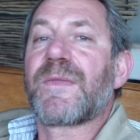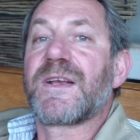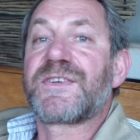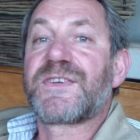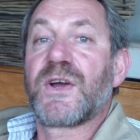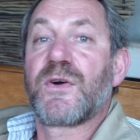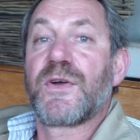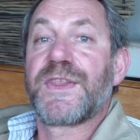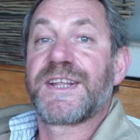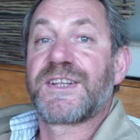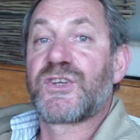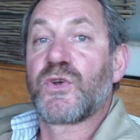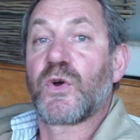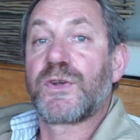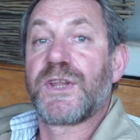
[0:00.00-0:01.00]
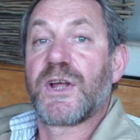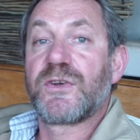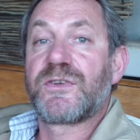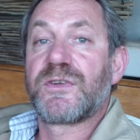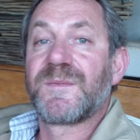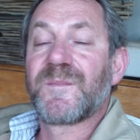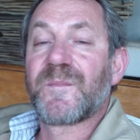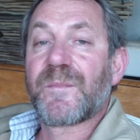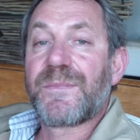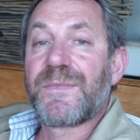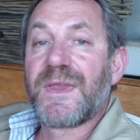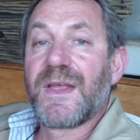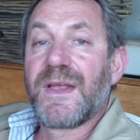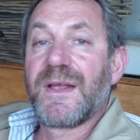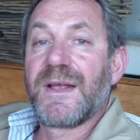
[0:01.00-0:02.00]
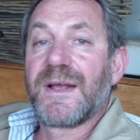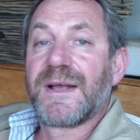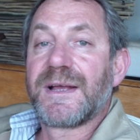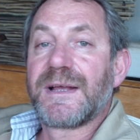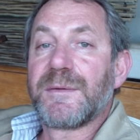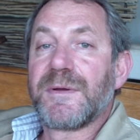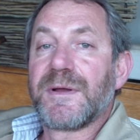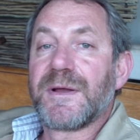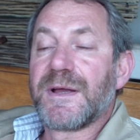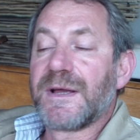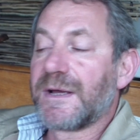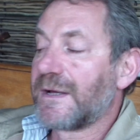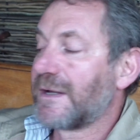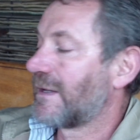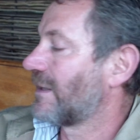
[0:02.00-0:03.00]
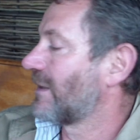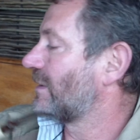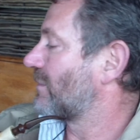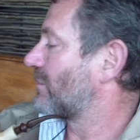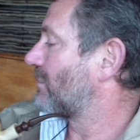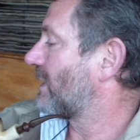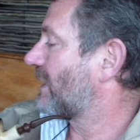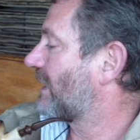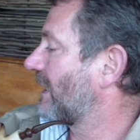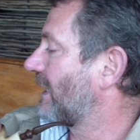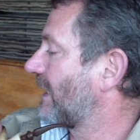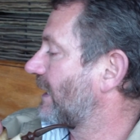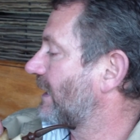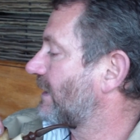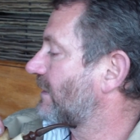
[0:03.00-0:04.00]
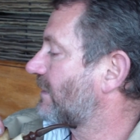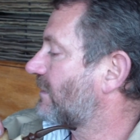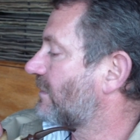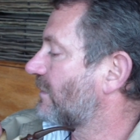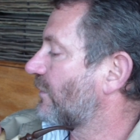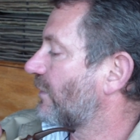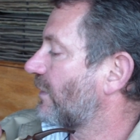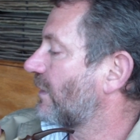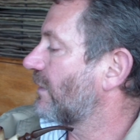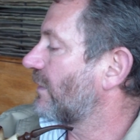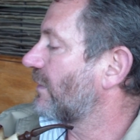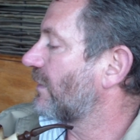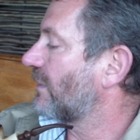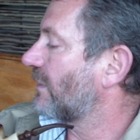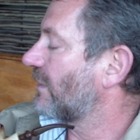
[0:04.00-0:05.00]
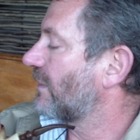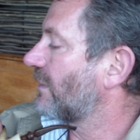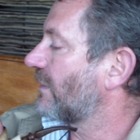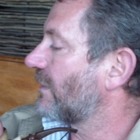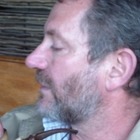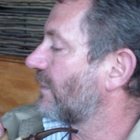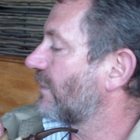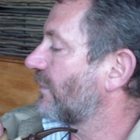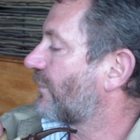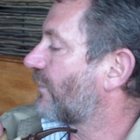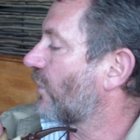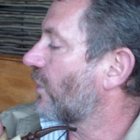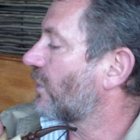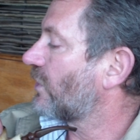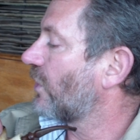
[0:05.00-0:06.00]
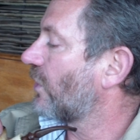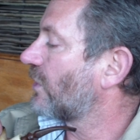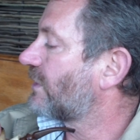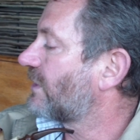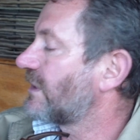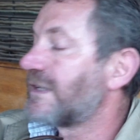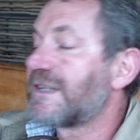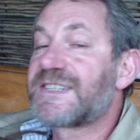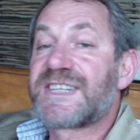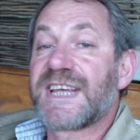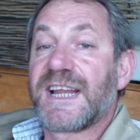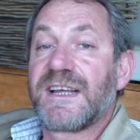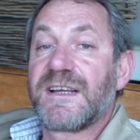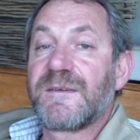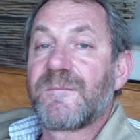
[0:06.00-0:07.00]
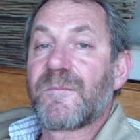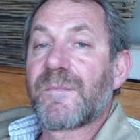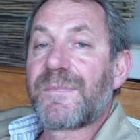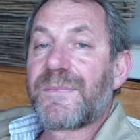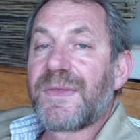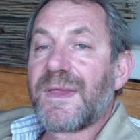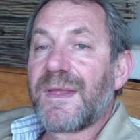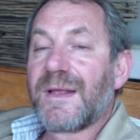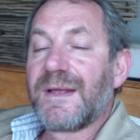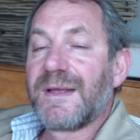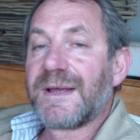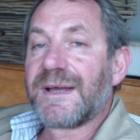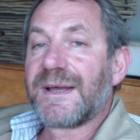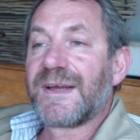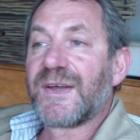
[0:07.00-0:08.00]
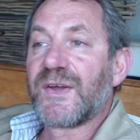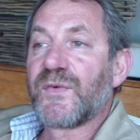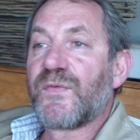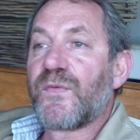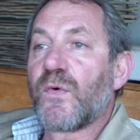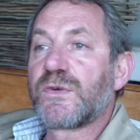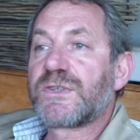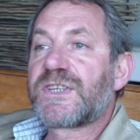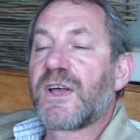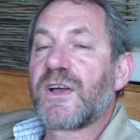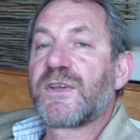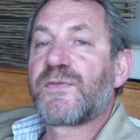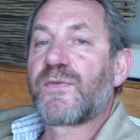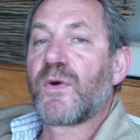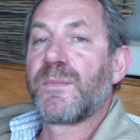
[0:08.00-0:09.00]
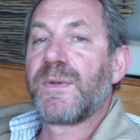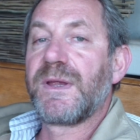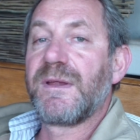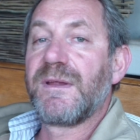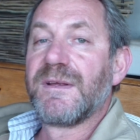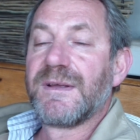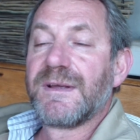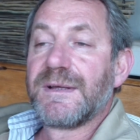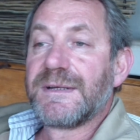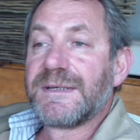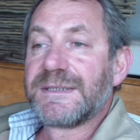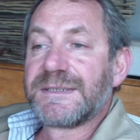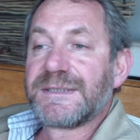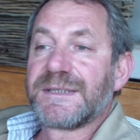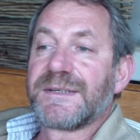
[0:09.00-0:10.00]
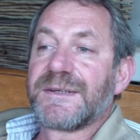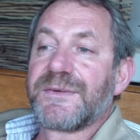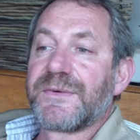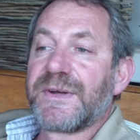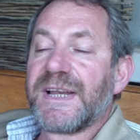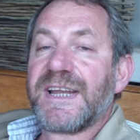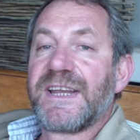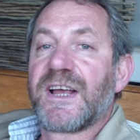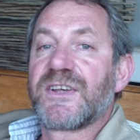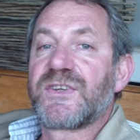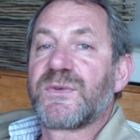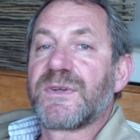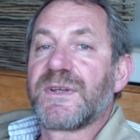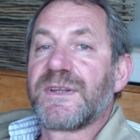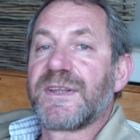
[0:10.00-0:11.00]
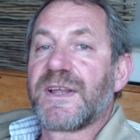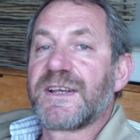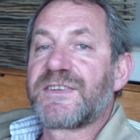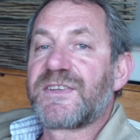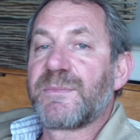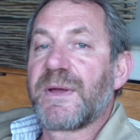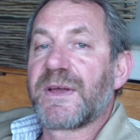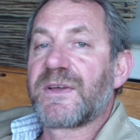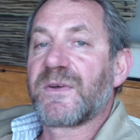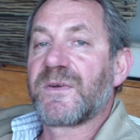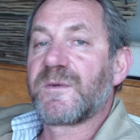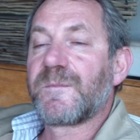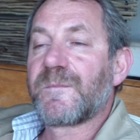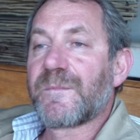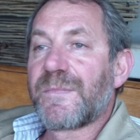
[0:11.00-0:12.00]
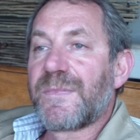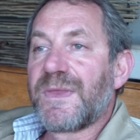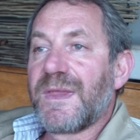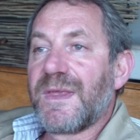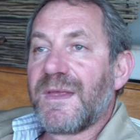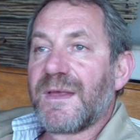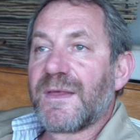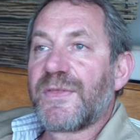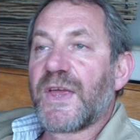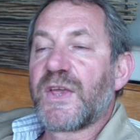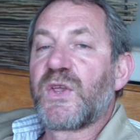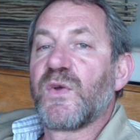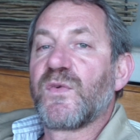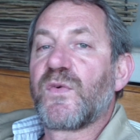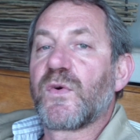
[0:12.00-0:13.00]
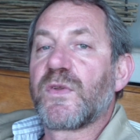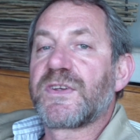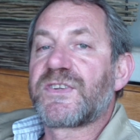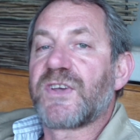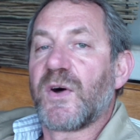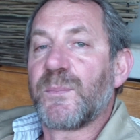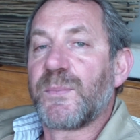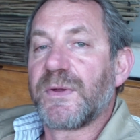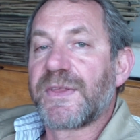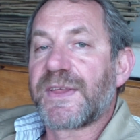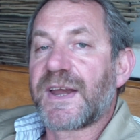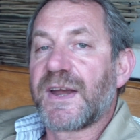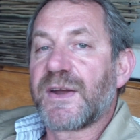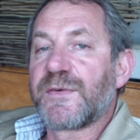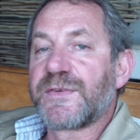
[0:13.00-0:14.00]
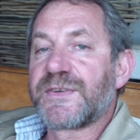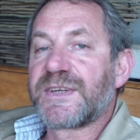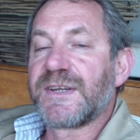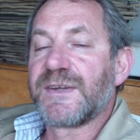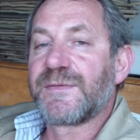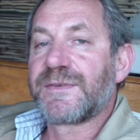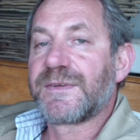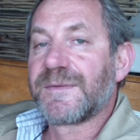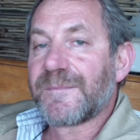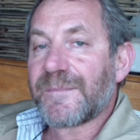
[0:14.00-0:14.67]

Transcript: So on that short note, McCleland Frog Norton Cellar, 4 stars from me. Really nice tobacco. Thank you for the sample that I received.